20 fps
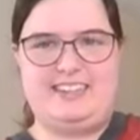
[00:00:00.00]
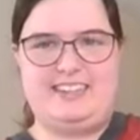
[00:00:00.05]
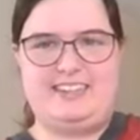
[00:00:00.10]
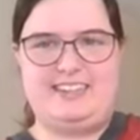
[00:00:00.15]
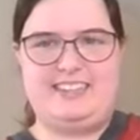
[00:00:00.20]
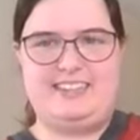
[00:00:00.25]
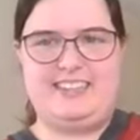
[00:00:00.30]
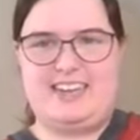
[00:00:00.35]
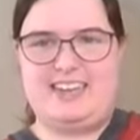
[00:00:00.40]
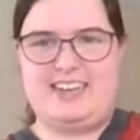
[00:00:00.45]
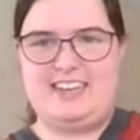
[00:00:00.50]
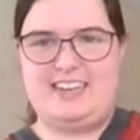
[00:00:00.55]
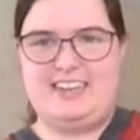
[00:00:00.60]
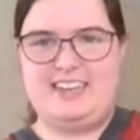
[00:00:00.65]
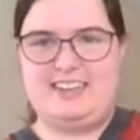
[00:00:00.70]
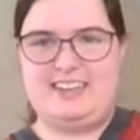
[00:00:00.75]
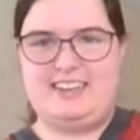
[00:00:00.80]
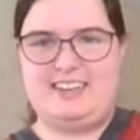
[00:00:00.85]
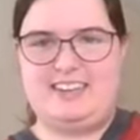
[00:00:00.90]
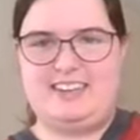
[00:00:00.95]
today
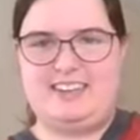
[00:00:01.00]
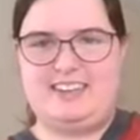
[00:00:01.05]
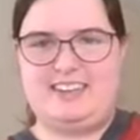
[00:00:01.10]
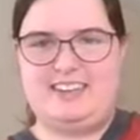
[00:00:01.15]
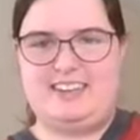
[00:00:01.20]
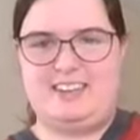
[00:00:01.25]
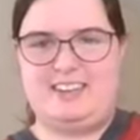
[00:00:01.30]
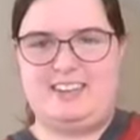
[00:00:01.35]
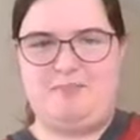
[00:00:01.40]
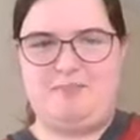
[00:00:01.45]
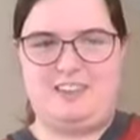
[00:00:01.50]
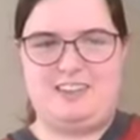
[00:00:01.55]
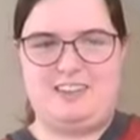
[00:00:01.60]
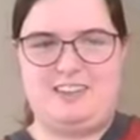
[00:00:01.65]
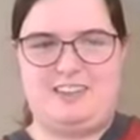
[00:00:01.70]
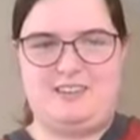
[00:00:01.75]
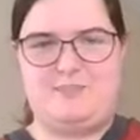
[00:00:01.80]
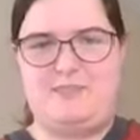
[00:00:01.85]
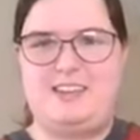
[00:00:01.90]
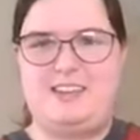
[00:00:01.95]
I'm
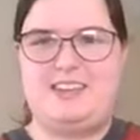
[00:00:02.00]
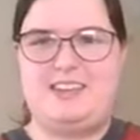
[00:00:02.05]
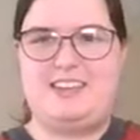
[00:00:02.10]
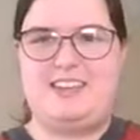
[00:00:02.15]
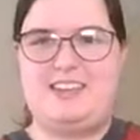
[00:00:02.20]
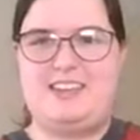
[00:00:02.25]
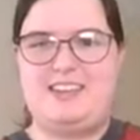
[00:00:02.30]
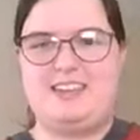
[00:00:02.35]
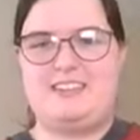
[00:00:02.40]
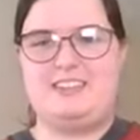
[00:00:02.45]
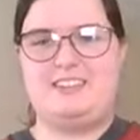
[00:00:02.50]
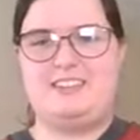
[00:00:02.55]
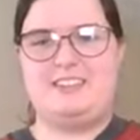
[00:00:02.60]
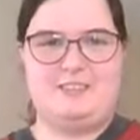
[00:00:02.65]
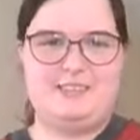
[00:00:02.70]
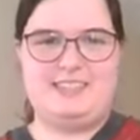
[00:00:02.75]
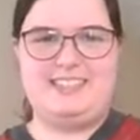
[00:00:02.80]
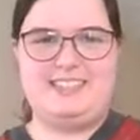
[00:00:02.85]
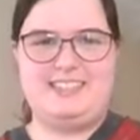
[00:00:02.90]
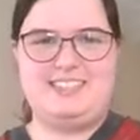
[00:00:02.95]
going to be
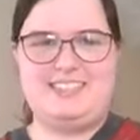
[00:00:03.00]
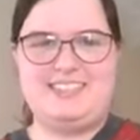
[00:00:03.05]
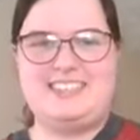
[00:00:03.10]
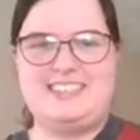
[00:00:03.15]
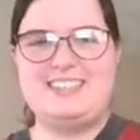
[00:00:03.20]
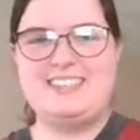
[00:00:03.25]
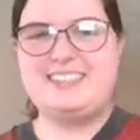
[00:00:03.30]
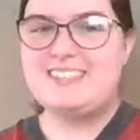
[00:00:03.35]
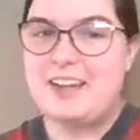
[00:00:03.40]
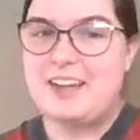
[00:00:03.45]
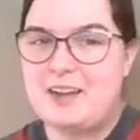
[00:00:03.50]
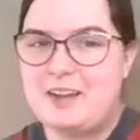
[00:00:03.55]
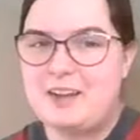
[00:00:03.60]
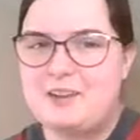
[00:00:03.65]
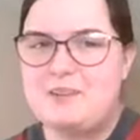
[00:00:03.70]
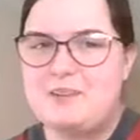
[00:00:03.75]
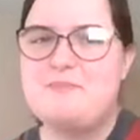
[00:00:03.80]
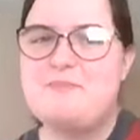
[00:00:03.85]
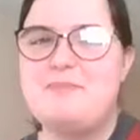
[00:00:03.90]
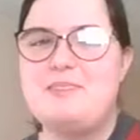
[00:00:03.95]
doing
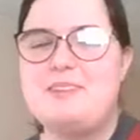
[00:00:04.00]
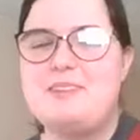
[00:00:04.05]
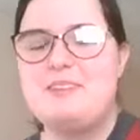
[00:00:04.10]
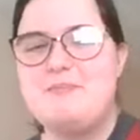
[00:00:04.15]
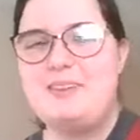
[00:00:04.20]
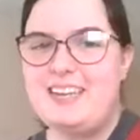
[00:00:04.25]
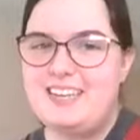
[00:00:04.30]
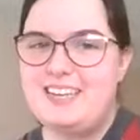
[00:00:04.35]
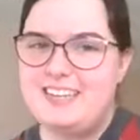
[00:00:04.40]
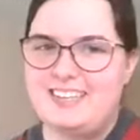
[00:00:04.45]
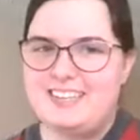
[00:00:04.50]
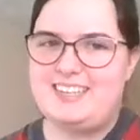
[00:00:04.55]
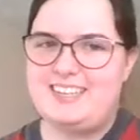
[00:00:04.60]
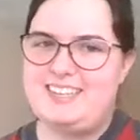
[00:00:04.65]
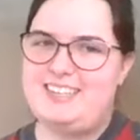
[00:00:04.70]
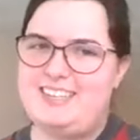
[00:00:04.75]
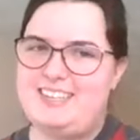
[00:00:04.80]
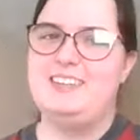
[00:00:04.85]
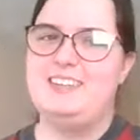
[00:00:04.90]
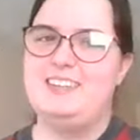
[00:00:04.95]
some
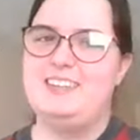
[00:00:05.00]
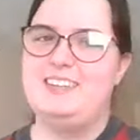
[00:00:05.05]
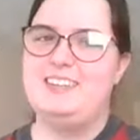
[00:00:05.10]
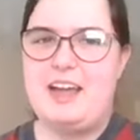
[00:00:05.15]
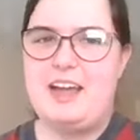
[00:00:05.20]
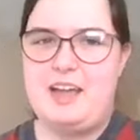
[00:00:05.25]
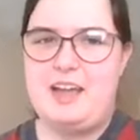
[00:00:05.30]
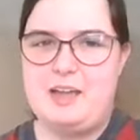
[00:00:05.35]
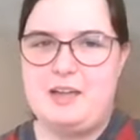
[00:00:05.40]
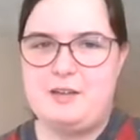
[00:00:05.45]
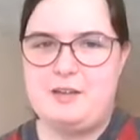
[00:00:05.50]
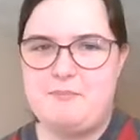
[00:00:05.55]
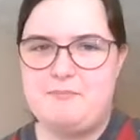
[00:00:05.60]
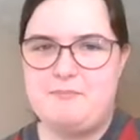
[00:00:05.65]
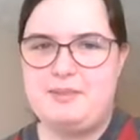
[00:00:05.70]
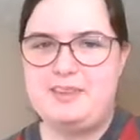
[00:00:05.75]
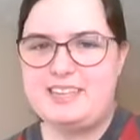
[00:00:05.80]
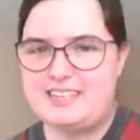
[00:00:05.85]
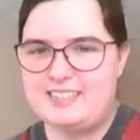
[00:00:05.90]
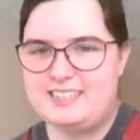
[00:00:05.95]
baking
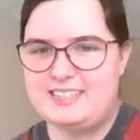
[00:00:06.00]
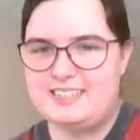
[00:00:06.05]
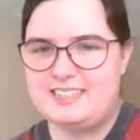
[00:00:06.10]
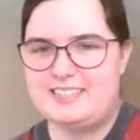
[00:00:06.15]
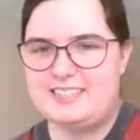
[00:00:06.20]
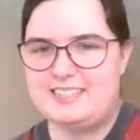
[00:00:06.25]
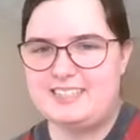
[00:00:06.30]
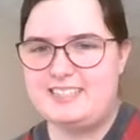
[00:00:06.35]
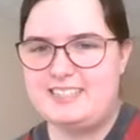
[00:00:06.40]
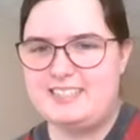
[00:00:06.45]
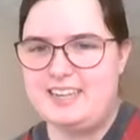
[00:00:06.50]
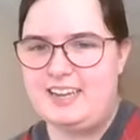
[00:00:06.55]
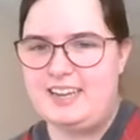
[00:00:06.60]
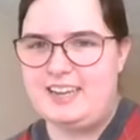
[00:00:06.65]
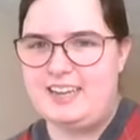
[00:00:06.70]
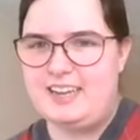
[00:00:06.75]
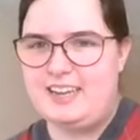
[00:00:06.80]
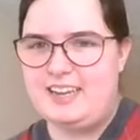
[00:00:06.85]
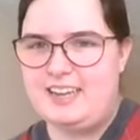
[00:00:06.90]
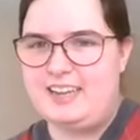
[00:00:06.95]
because
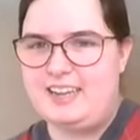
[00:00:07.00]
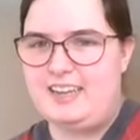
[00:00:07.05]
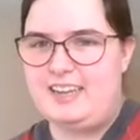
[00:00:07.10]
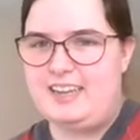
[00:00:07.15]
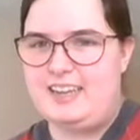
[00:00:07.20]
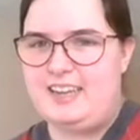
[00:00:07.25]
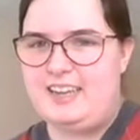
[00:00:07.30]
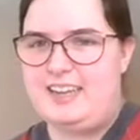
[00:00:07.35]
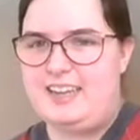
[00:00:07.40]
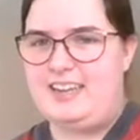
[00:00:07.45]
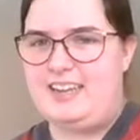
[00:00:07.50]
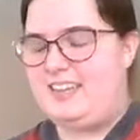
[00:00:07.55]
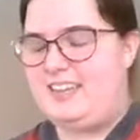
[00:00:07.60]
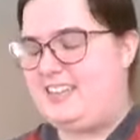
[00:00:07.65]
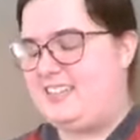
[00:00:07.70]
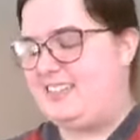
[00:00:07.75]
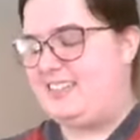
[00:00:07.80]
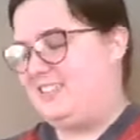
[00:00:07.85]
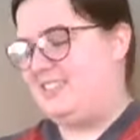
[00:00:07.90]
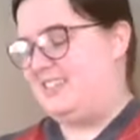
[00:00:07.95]

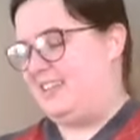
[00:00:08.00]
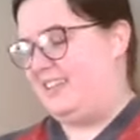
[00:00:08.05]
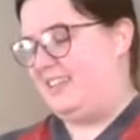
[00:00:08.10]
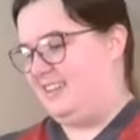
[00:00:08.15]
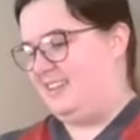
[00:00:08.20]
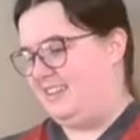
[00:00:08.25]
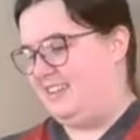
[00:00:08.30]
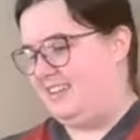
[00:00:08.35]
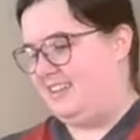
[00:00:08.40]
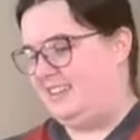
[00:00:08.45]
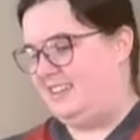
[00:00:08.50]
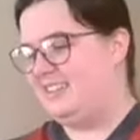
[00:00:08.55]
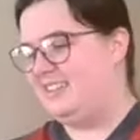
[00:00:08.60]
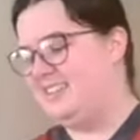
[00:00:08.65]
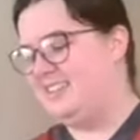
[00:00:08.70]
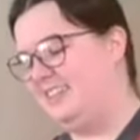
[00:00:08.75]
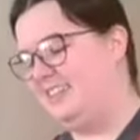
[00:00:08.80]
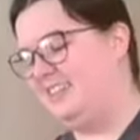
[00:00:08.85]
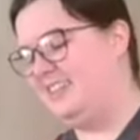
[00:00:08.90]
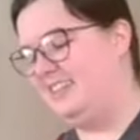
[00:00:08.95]
I
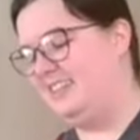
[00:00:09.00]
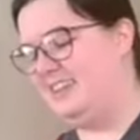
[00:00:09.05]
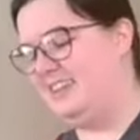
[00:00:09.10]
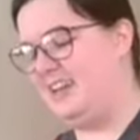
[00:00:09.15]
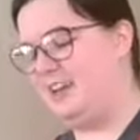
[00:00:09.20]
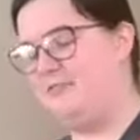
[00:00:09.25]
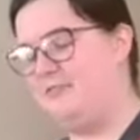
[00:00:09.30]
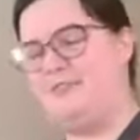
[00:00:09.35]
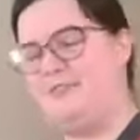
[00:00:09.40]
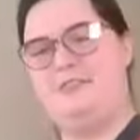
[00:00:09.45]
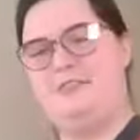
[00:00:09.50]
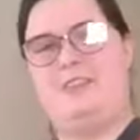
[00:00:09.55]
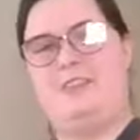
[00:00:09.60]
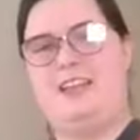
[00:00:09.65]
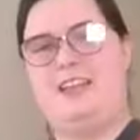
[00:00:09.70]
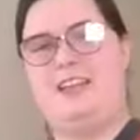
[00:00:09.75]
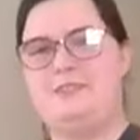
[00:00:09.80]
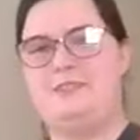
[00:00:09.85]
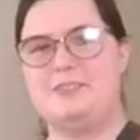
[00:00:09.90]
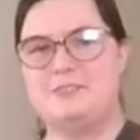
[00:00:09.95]
feel
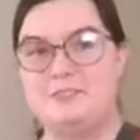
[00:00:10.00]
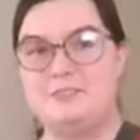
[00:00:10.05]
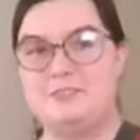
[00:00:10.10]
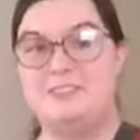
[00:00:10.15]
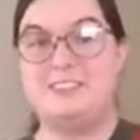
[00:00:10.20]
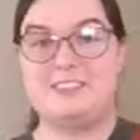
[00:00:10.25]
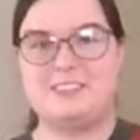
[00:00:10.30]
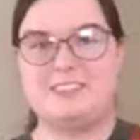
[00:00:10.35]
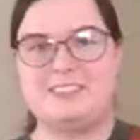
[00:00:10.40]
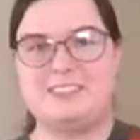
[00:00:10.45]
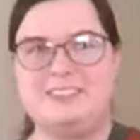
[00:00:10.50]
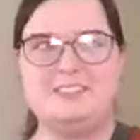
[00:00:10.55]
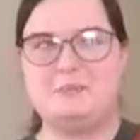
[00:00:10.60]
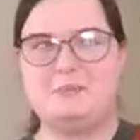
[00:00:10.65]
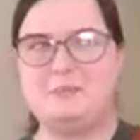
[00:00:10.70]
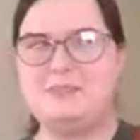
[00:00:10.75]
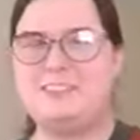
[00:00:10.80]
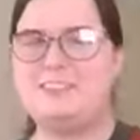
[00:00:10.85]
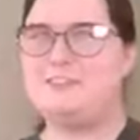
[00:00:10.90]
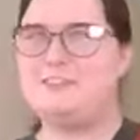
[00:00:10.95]
like we could all use a little
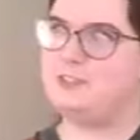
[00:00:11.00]
bit of